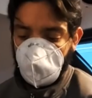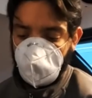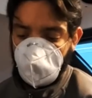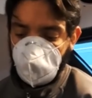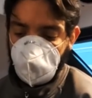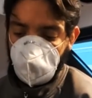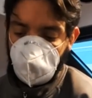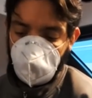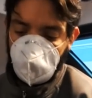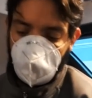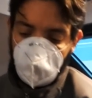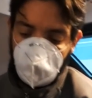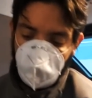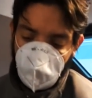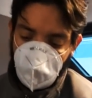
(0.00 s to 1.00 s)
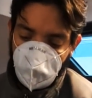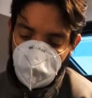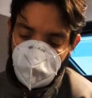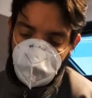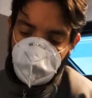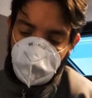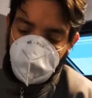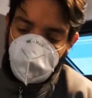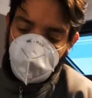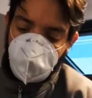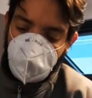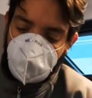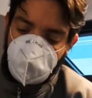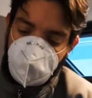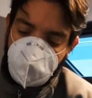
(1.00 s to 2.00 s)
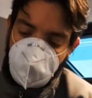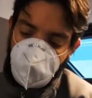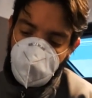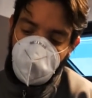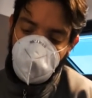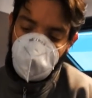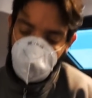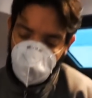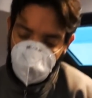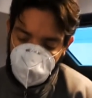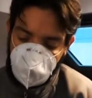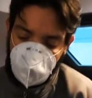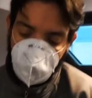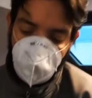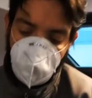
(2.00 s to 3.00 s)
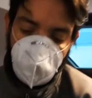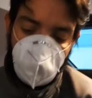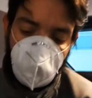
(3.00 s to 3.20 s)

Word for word: want to explain what, uh, what this, this is, is for? It's the